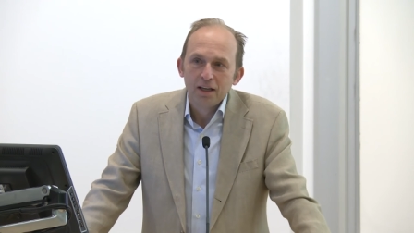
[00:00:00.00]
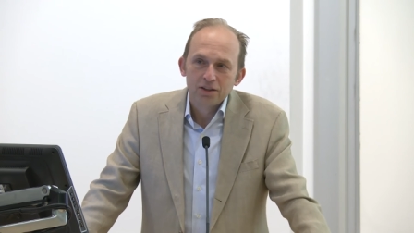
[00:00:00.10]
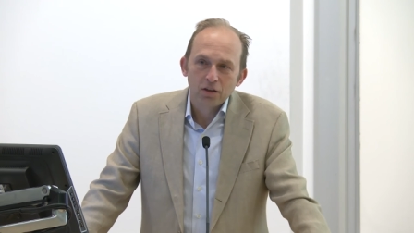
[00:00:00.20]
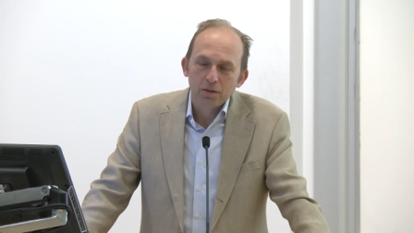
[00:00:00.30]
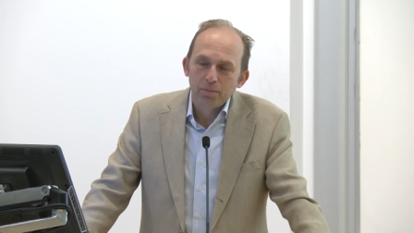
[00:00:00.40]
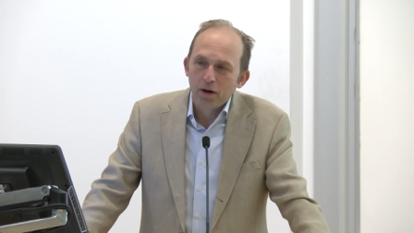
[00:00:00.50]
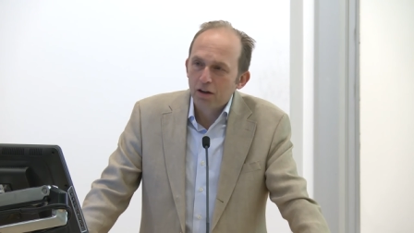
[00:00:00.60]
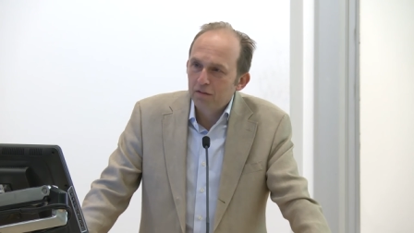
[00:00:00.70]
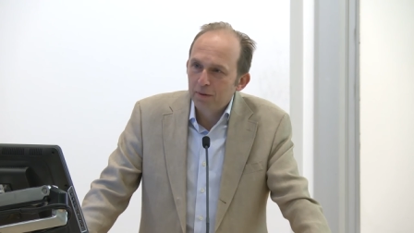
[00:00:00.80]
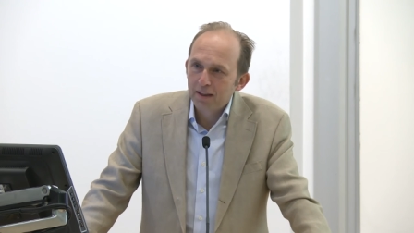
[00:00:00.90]
So the
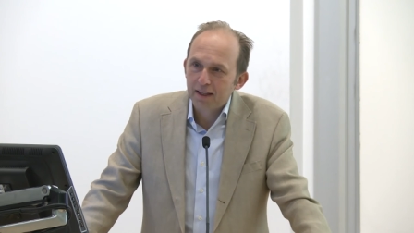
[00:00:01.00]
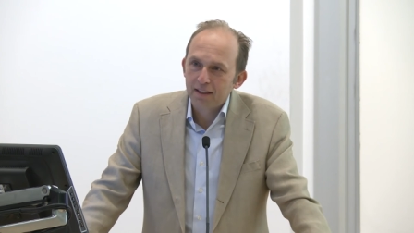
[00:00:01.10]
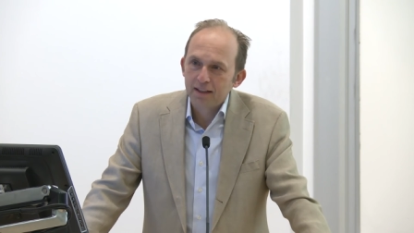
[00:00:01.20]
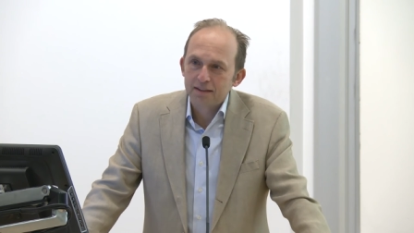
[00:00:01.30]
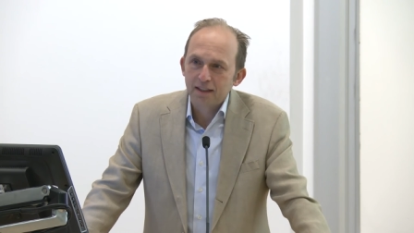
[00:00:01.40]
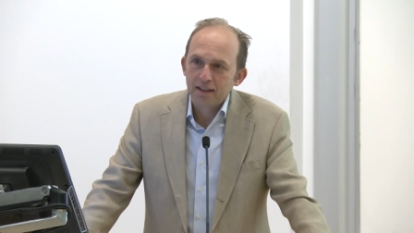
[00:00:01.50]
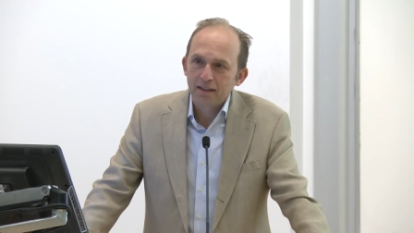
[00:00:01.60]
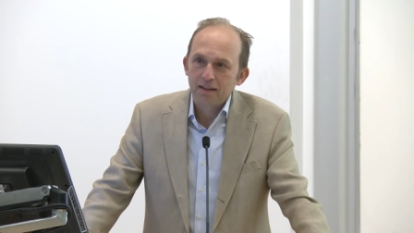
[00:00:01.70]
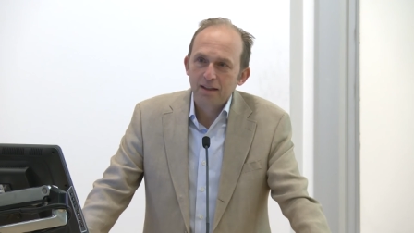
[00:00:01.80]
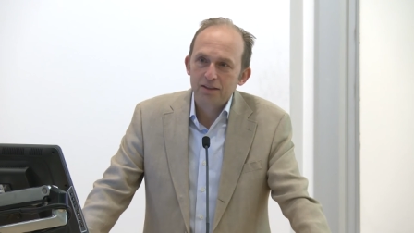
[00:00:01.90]
part of me that is
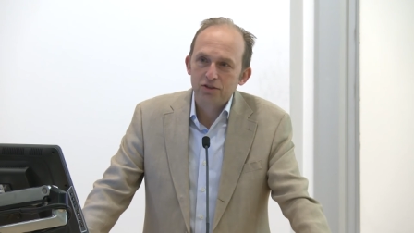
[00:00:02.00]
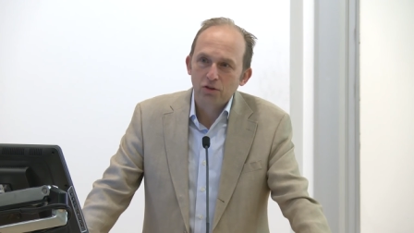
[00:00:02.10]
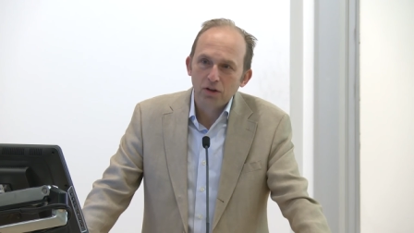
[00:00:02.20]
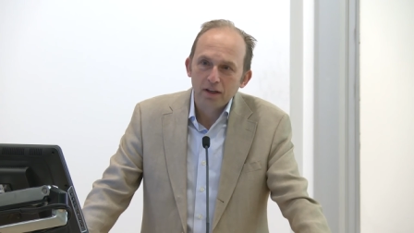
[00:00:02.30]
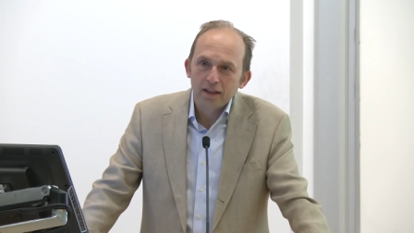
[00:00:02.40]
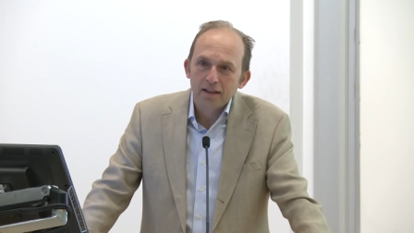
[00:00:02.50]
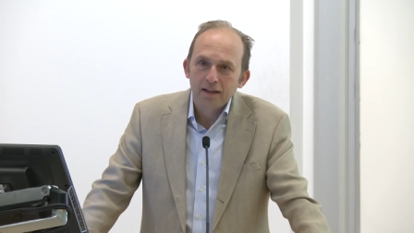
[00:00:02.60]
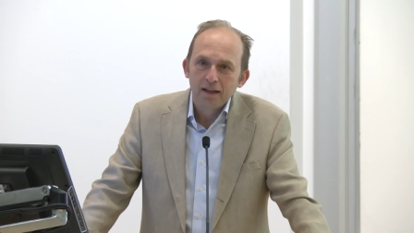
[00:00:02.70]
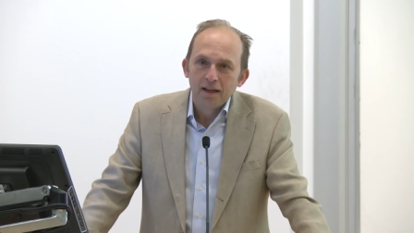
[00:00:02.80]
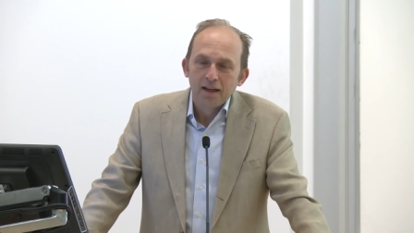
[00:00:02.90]
a historian